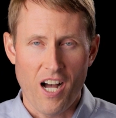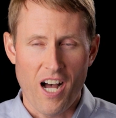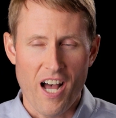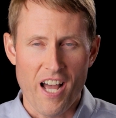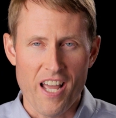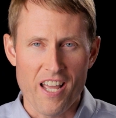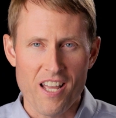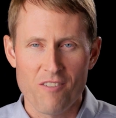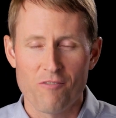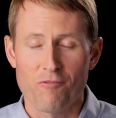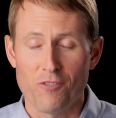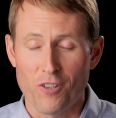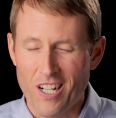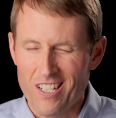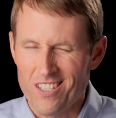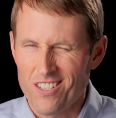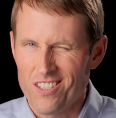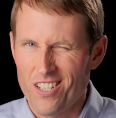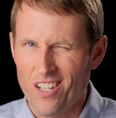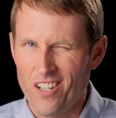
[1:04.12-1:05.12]
I
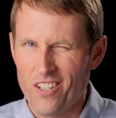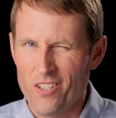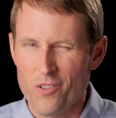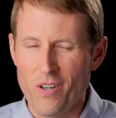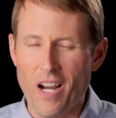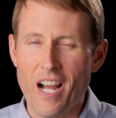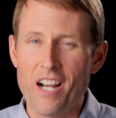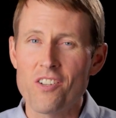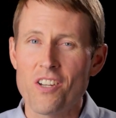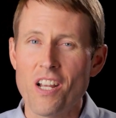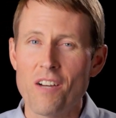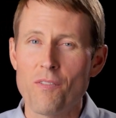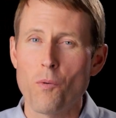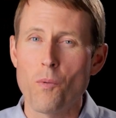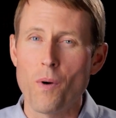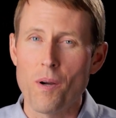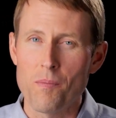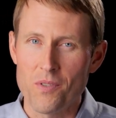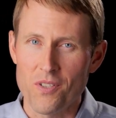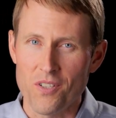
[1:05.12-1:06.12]
forgot to tell you, I actually have a
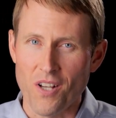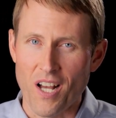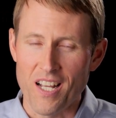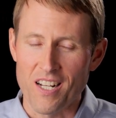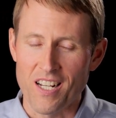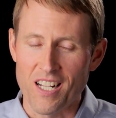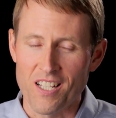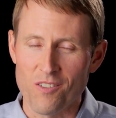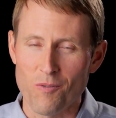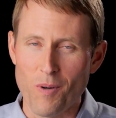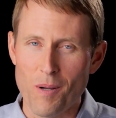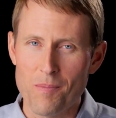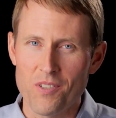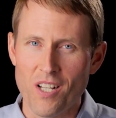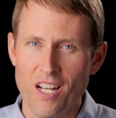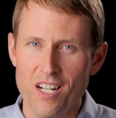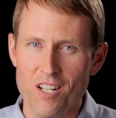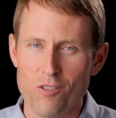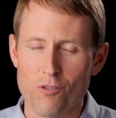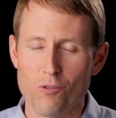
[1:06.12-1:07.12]
website, and the
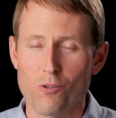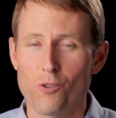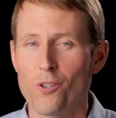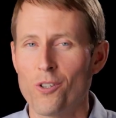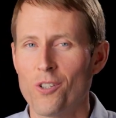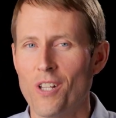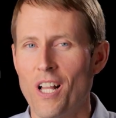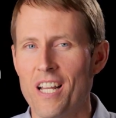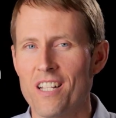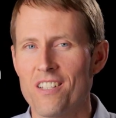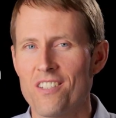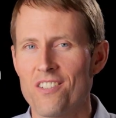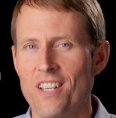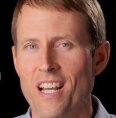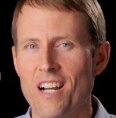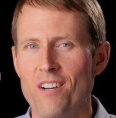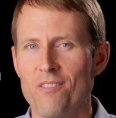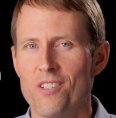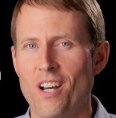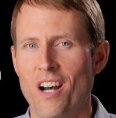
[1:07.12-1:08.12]
website is
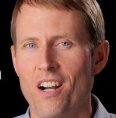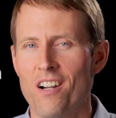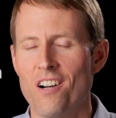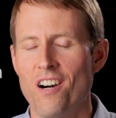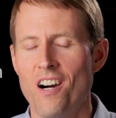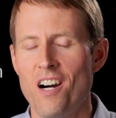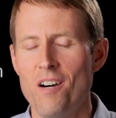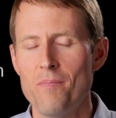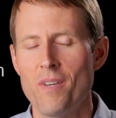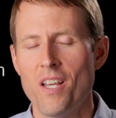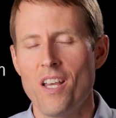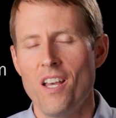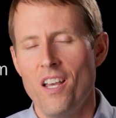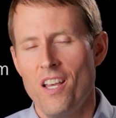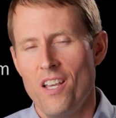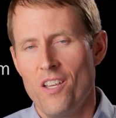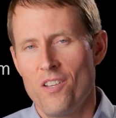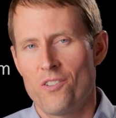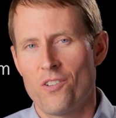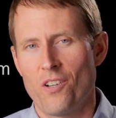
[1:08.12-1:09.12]
learnlightandsound.com.
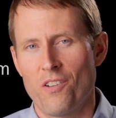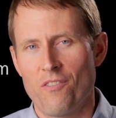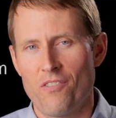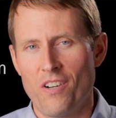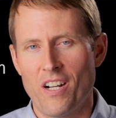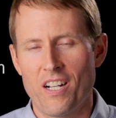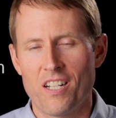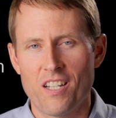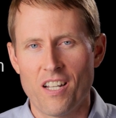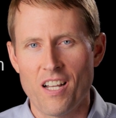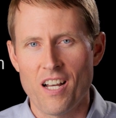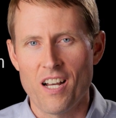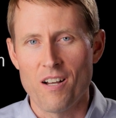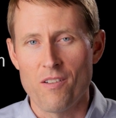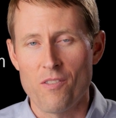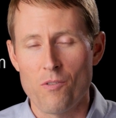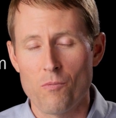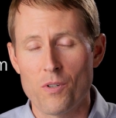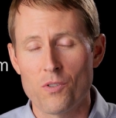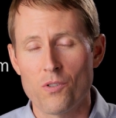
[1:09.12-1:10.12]
Can find
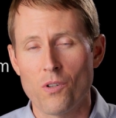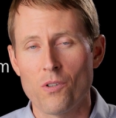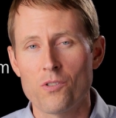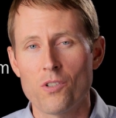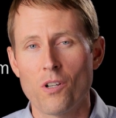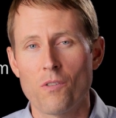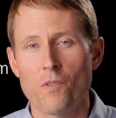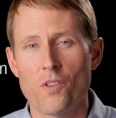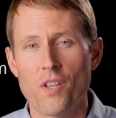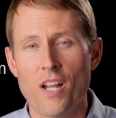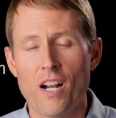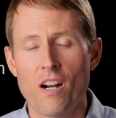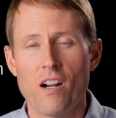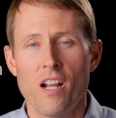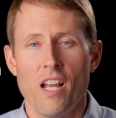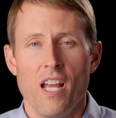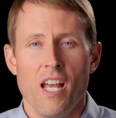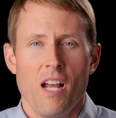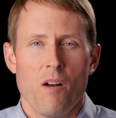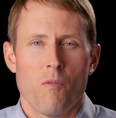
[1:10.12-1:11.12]
the results over there.
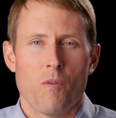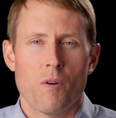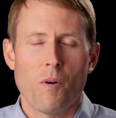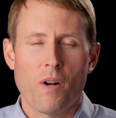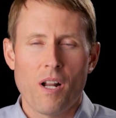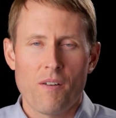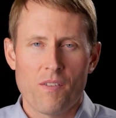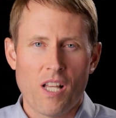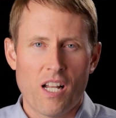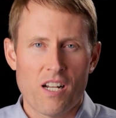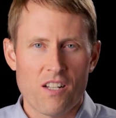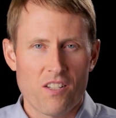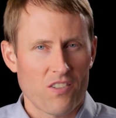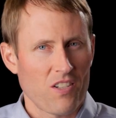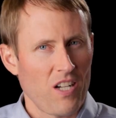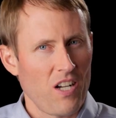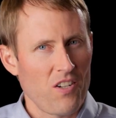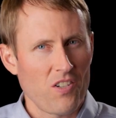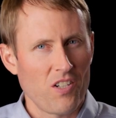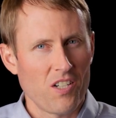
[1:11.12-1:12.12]
We won't have a lot of
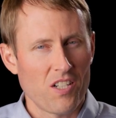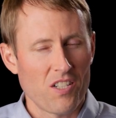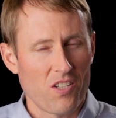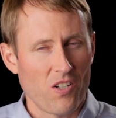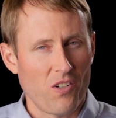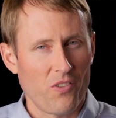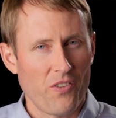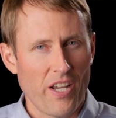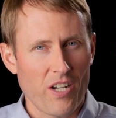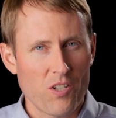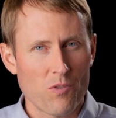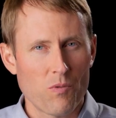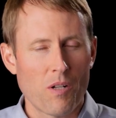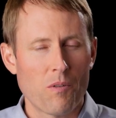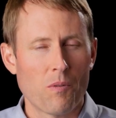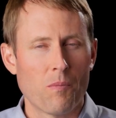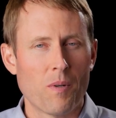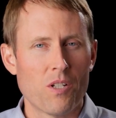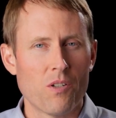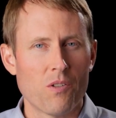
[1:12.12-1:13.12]
discussion until next week
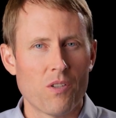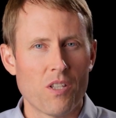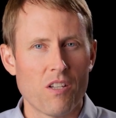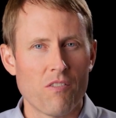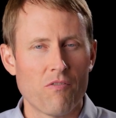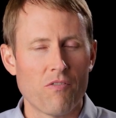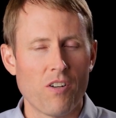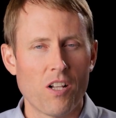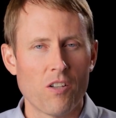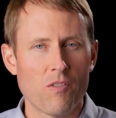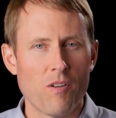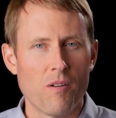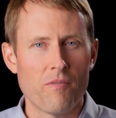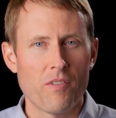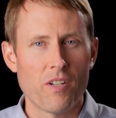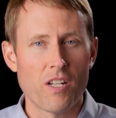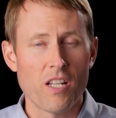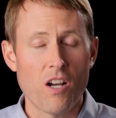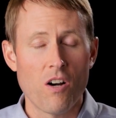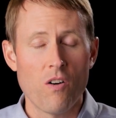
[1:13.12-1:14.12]
when we do the follow-up
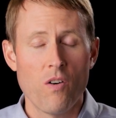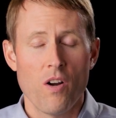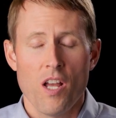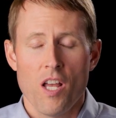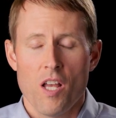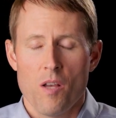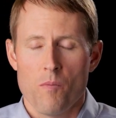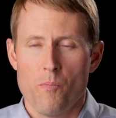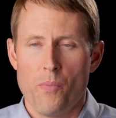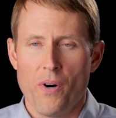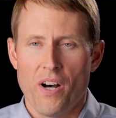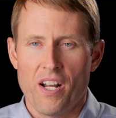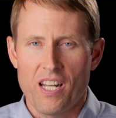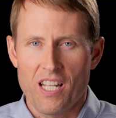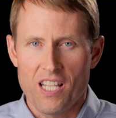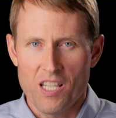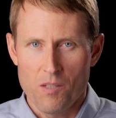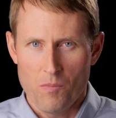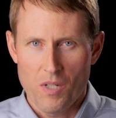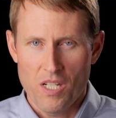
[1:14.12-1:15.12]
video, but
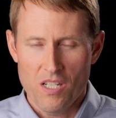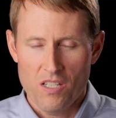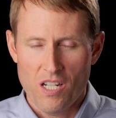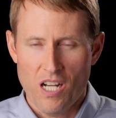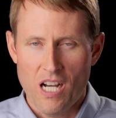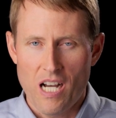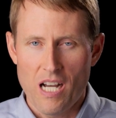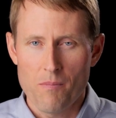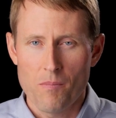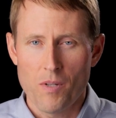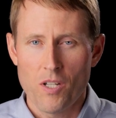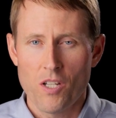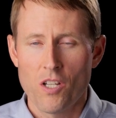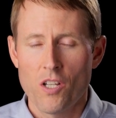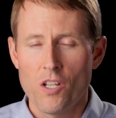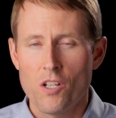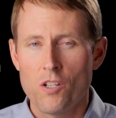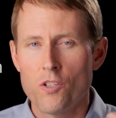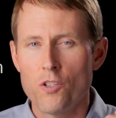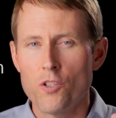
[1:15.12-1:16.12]
in the meantime,
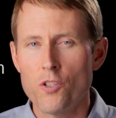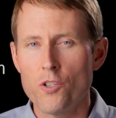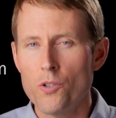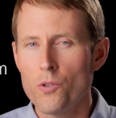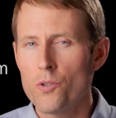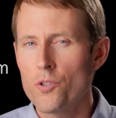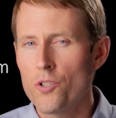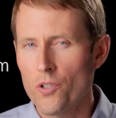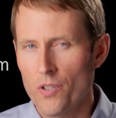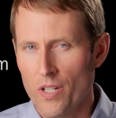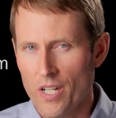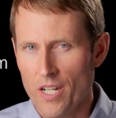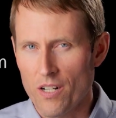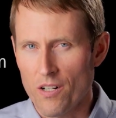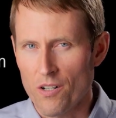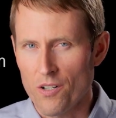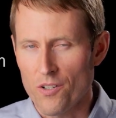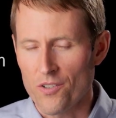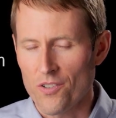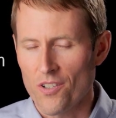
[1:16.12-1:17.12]
use your
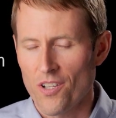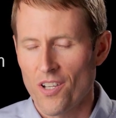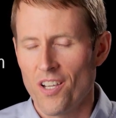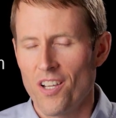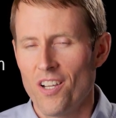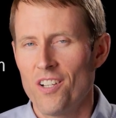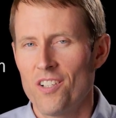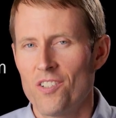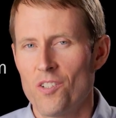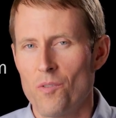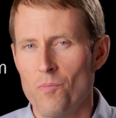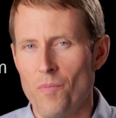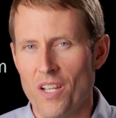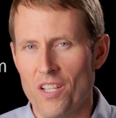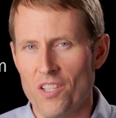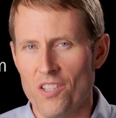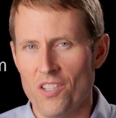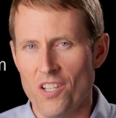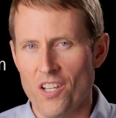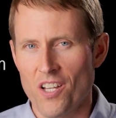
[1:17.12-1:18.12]
ears to
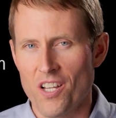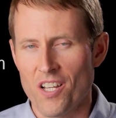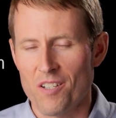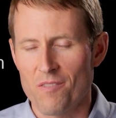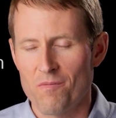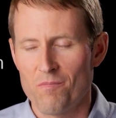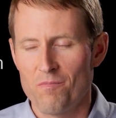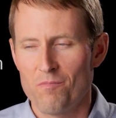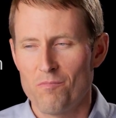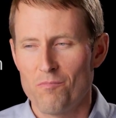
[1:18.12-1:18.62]
make the